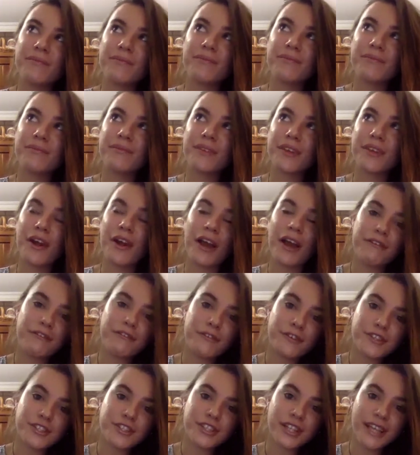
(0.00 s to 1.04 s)

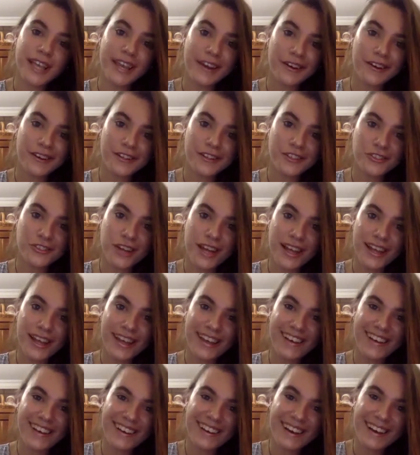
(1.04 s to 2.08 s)
unfortunately here in
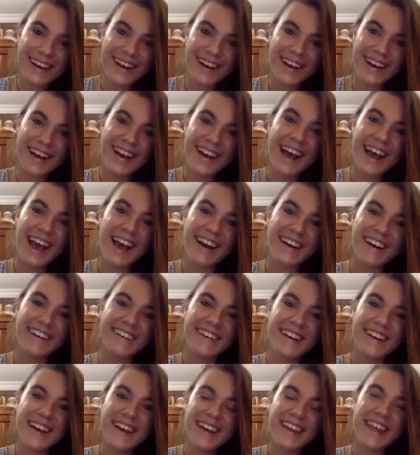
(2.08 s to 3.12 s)
Australia, our
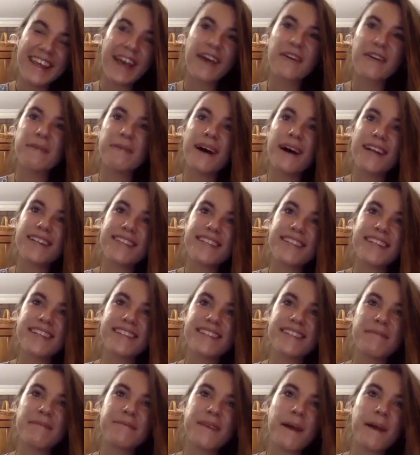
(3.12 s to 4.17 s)
counterparts can
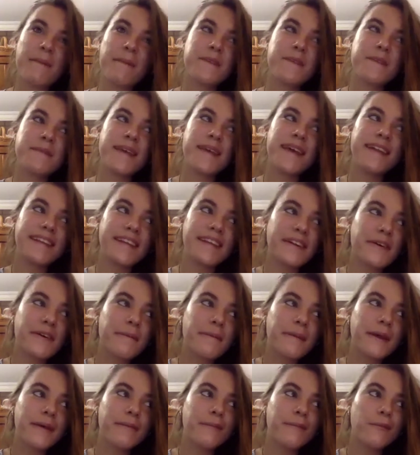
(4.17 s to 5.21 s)
sometimes be a little
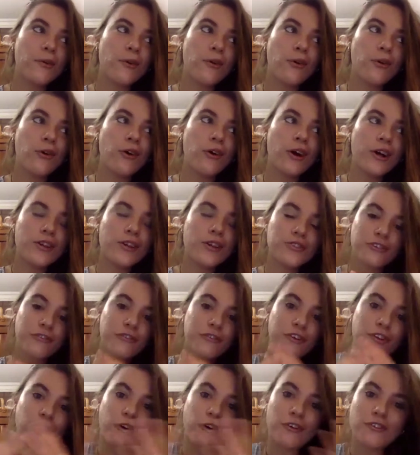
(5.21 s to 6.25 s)
bit more sort of
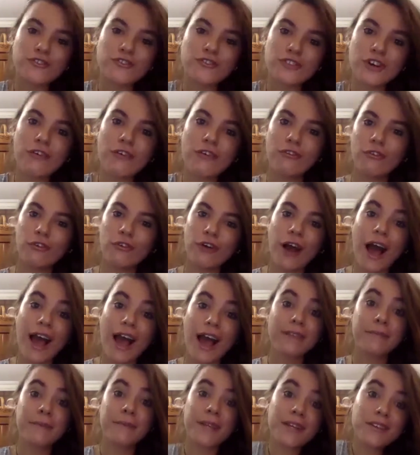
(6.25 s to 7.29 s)
closed off or
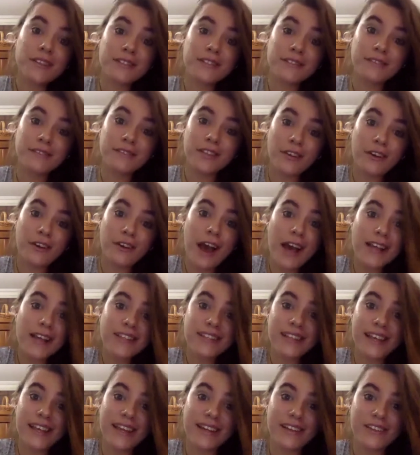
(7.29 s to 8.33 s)
because,
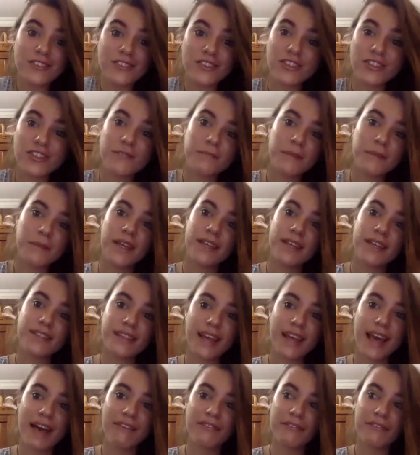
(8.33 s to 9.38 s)
isolated, just because they
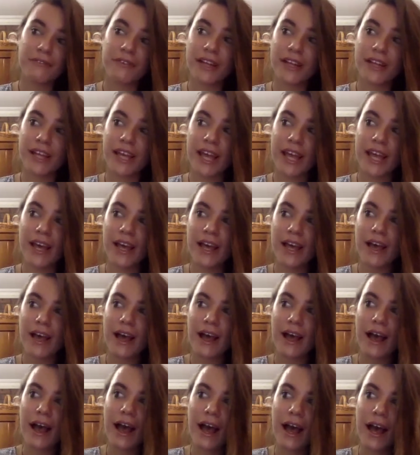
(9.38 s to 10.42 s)
haven't really
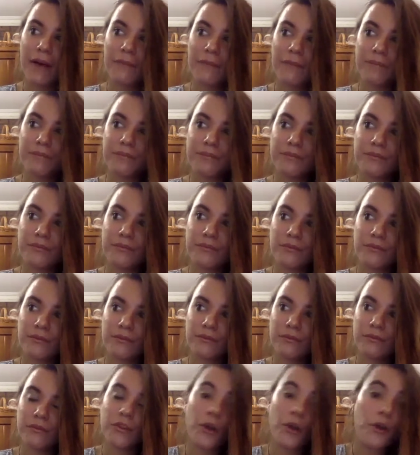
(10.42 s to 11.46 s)
known
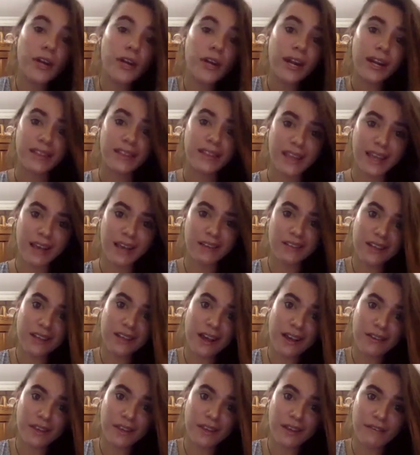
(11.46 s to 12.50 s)
anything
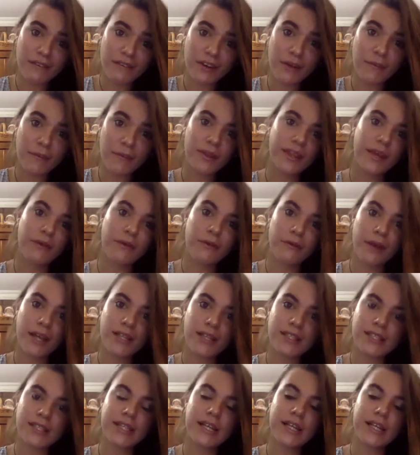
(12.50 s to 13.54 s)
outside of the environment they were
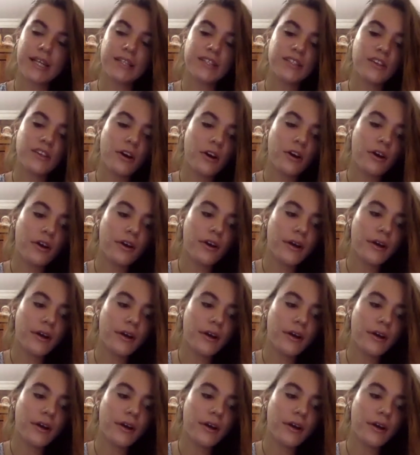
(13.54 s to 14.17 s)
raised in. And so